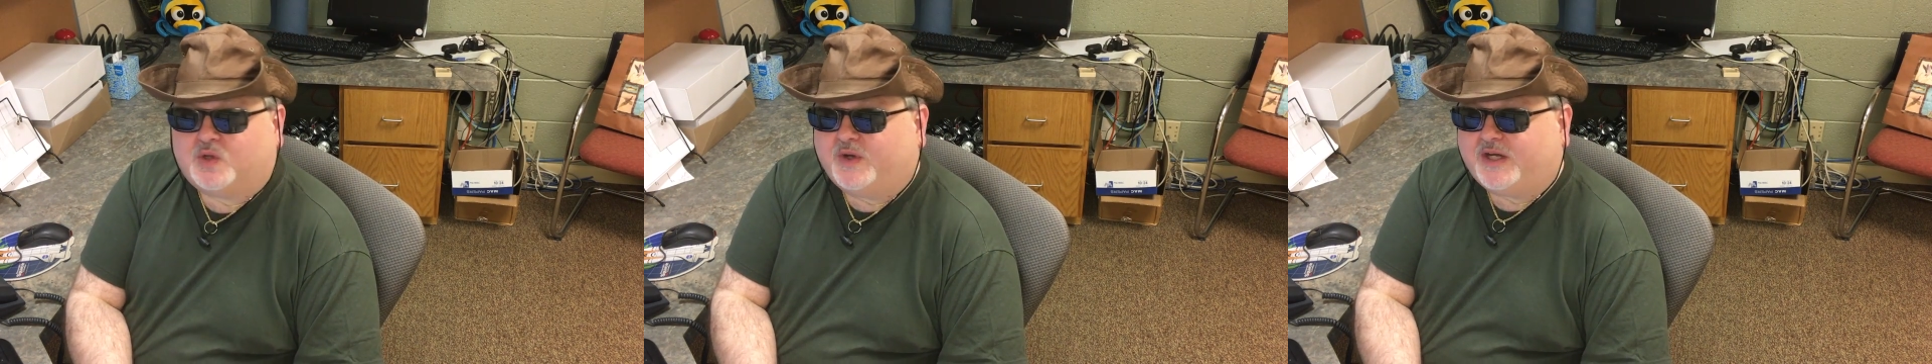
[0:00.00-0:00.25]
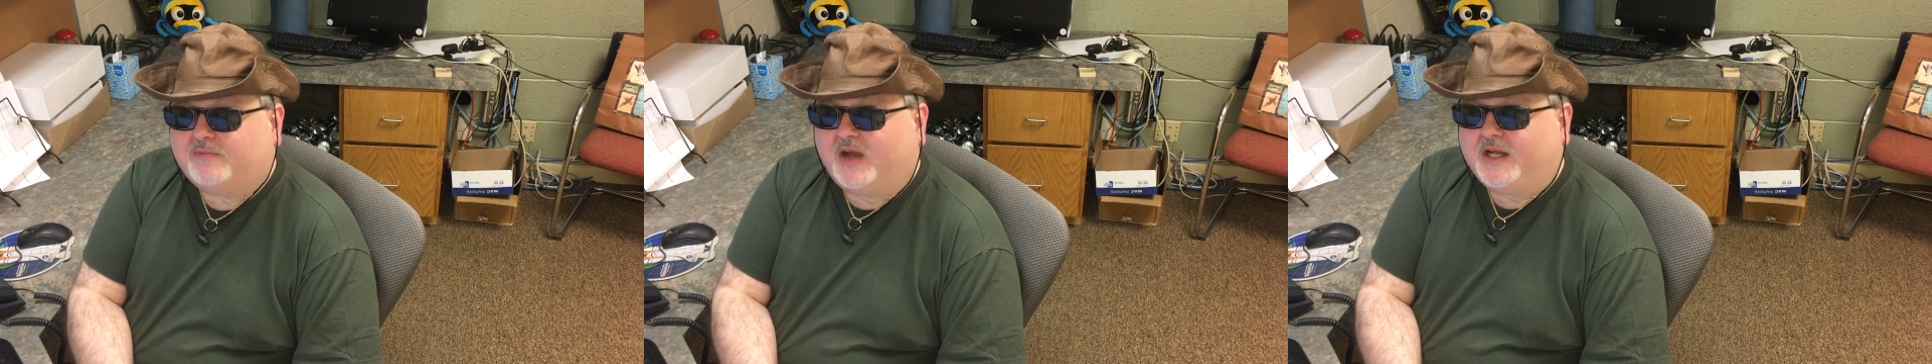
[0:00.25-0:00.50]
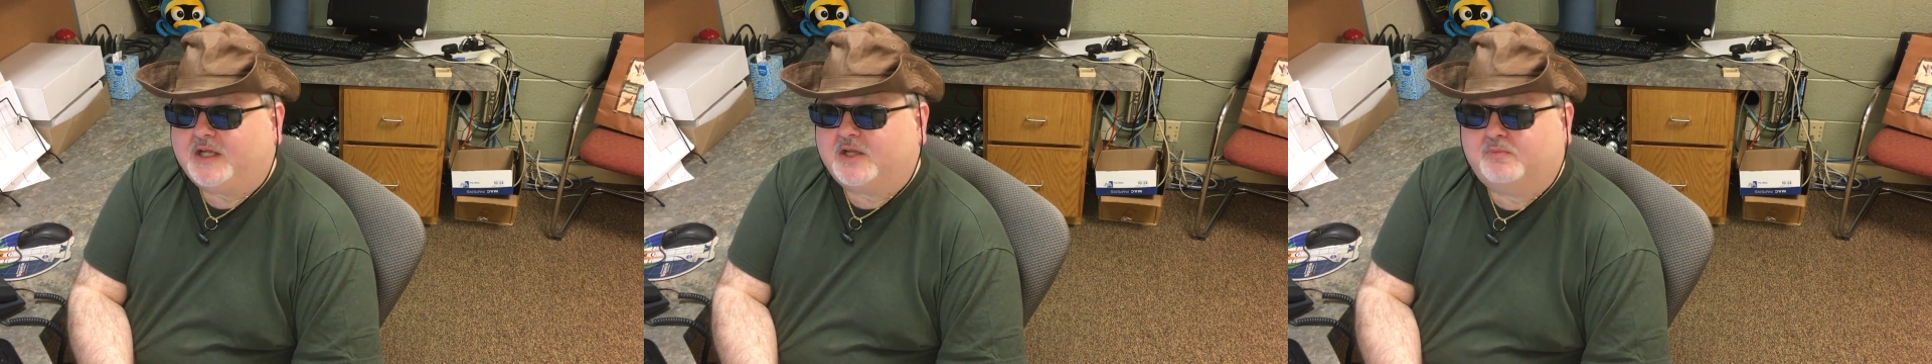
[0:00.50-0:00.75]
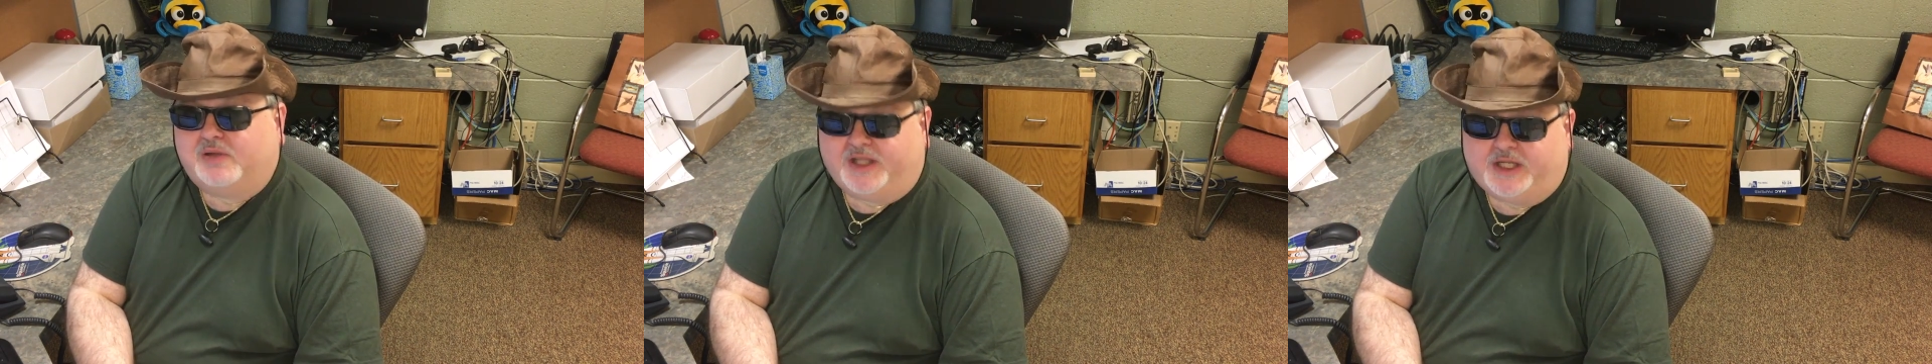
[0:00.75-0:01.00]
to read my
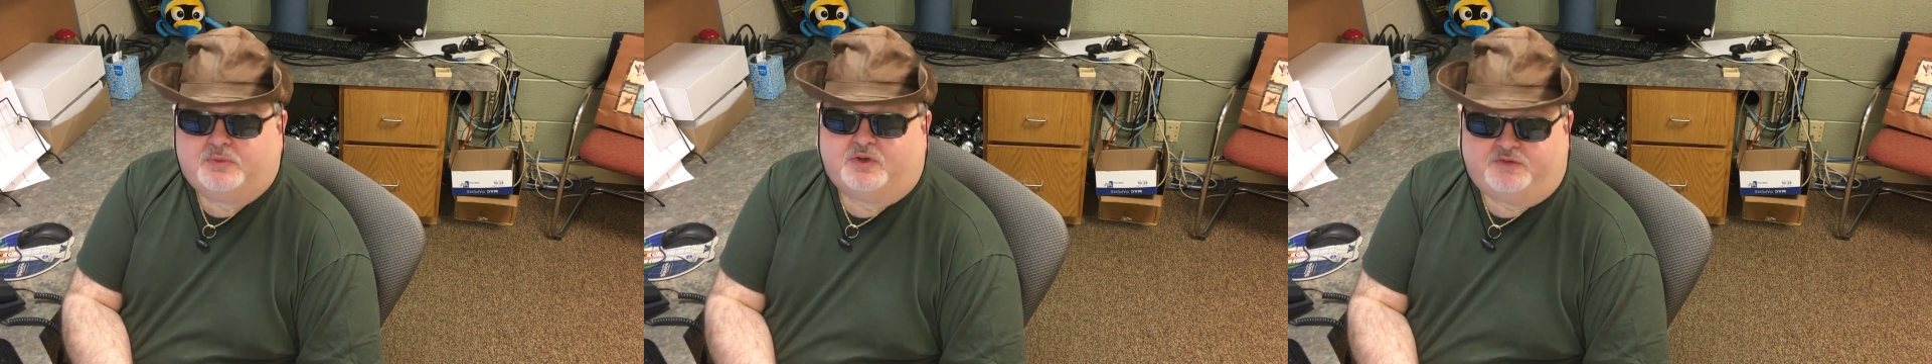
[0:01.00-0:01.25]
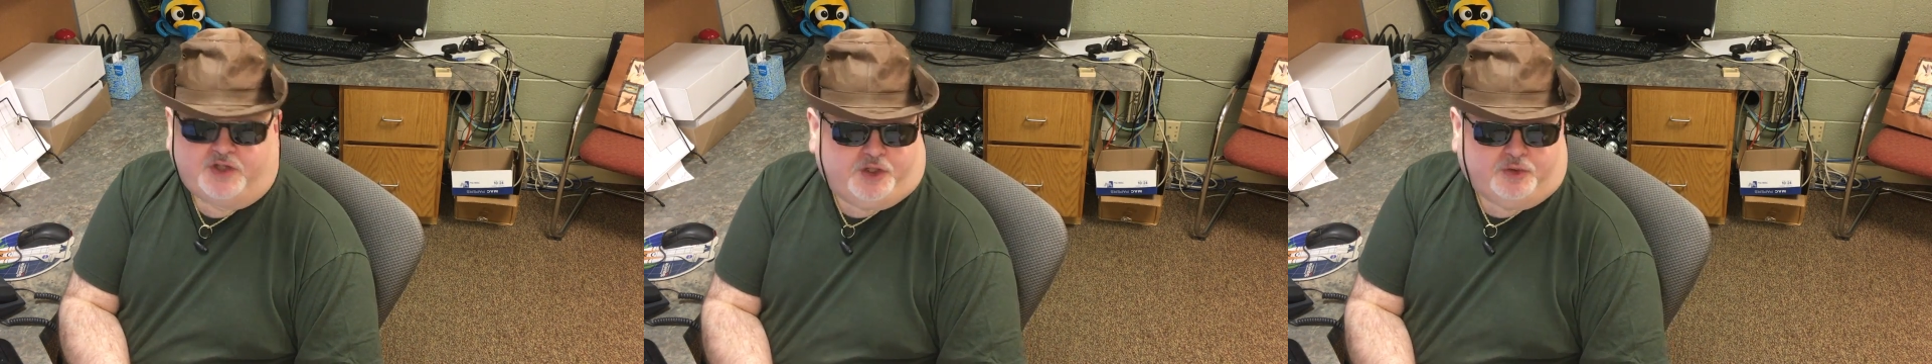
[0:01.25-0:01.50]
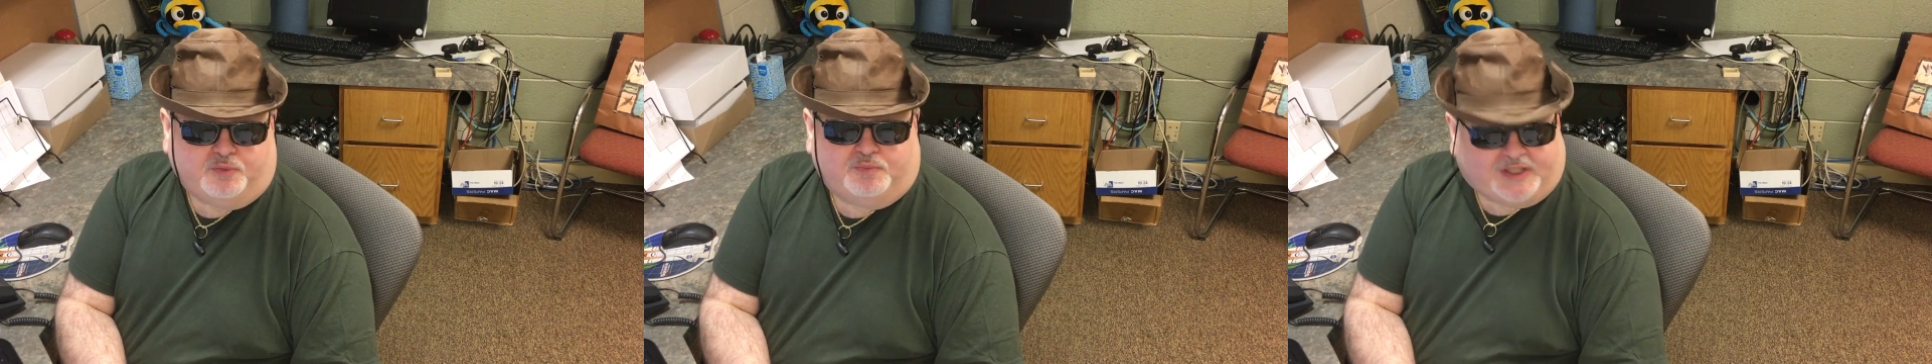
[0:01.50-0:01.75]
complete review.